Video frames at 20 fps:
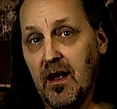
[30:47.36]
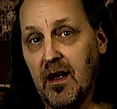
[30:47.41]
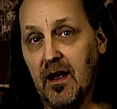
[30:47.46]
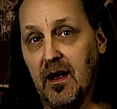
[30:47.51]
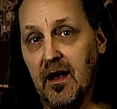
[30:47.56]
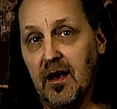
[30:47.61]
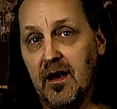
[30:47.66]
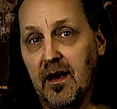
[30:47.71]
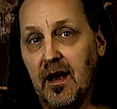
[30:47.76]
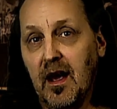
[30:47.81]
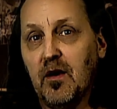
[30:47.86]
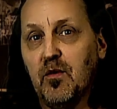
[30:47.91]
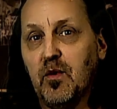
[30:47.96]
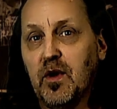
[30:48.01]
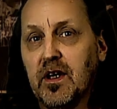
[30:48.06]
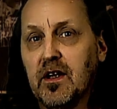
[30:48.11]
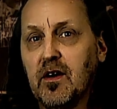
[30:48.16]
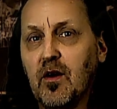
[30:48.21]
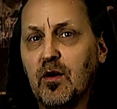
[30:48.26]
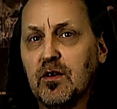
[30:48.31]
And
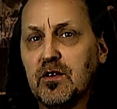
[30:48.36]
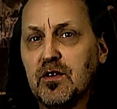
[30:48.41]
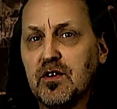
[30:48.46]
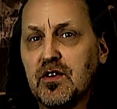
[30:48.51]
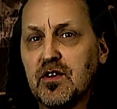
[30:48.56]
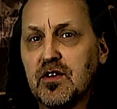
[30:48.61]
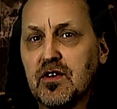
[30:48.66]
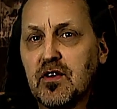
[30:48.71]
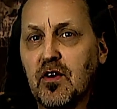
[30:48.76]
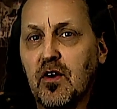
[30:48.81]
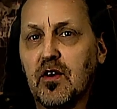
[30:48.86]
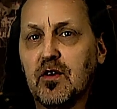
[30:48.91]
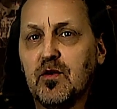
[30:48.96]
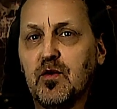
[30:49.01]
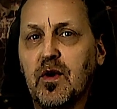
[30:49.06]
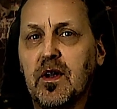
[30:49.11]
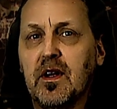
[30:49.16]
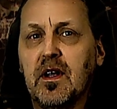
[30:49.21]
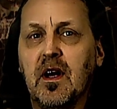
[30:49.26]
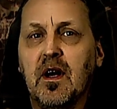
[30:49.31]
we're going to start
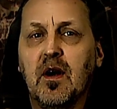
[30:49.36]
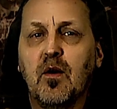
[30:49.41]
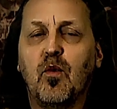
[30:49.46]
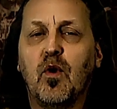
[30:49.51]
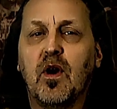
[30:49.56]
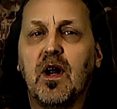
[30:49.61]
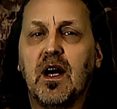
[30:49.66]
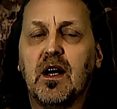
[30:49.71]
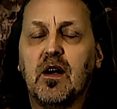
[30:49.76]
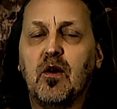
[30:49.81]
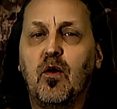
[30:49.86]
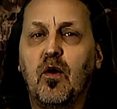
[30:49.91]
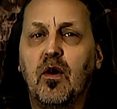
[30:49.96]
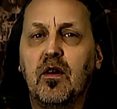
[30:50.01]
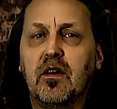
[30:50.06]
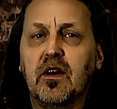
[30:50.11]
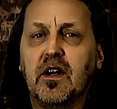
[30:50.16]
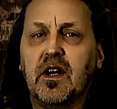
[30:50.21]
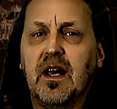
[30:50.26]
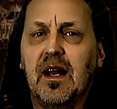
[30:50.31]
with what I call
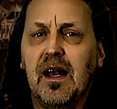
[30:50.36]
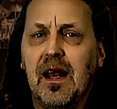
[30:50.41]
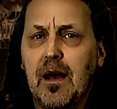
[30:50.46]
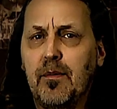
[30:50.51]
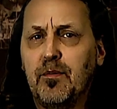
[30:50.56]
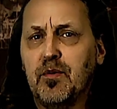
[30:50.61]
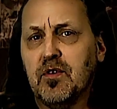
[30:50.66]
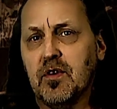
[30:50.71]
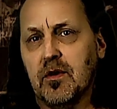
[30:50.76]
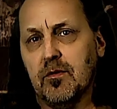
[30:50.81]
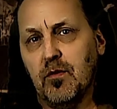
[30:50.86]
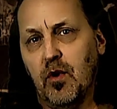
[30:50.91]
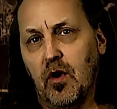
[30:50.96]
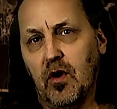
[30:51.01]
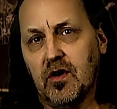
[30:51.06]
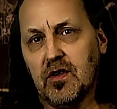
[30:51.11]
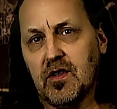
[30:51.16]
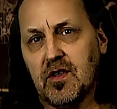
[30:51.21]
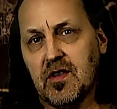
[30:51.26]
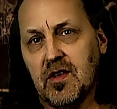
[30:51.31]
the Clapton
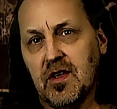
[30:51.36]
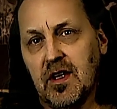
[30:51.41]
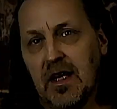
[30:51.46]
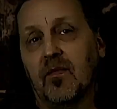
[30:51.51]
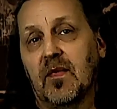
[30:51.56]
box.